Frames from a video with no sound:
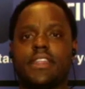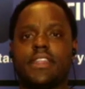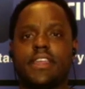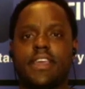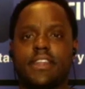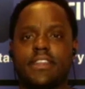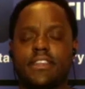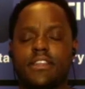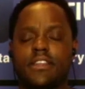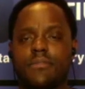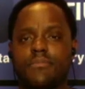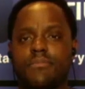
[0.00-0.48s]

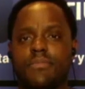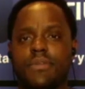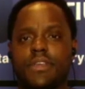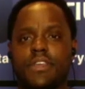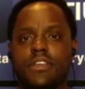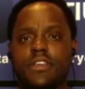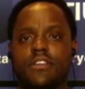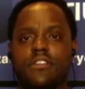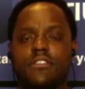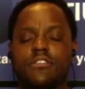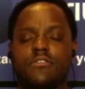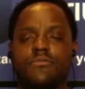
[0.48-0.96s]
you know,
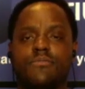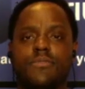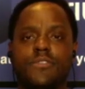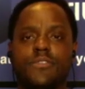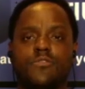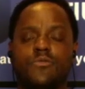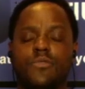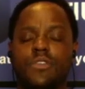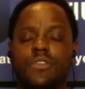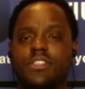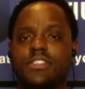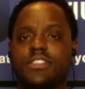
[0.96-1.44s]
it ended up
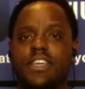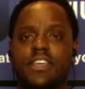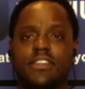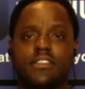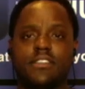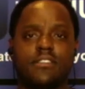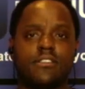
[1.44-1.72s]
being between